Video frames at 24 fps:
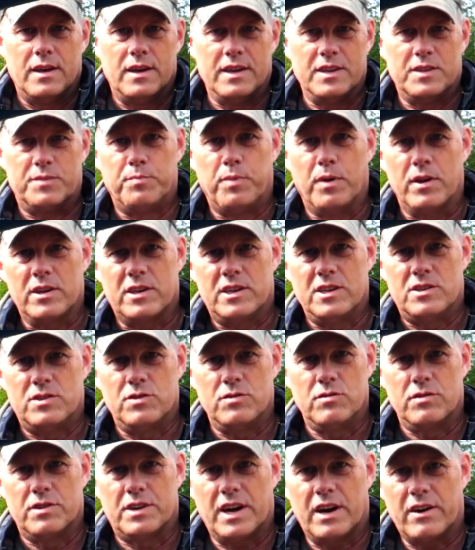it's bulky
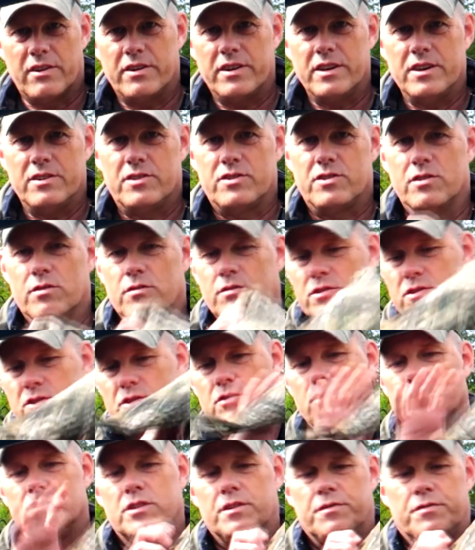to carry, so it's
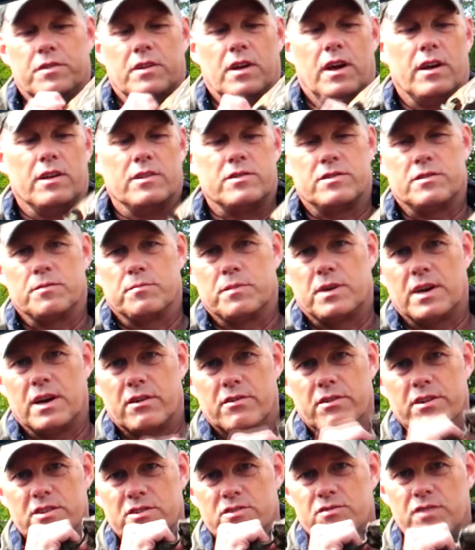good if it has some
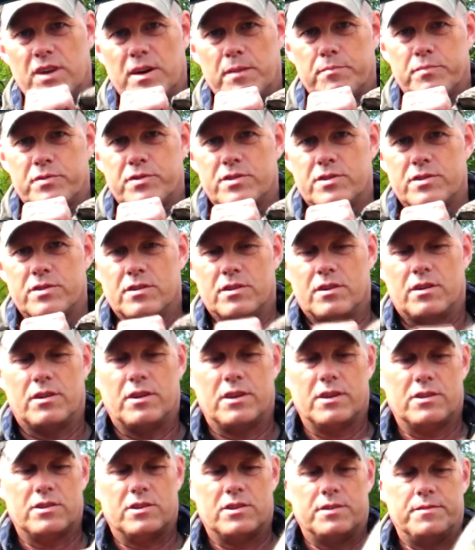carrying straps on
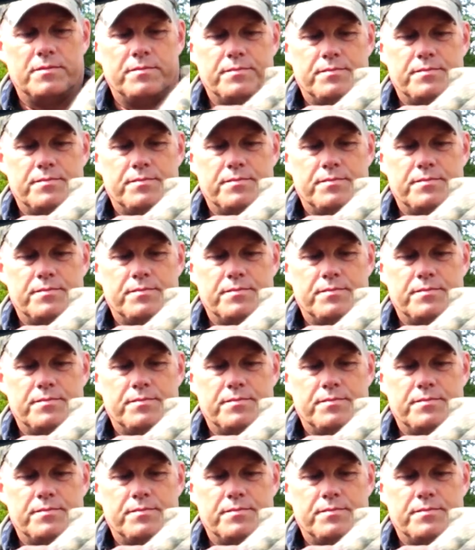it.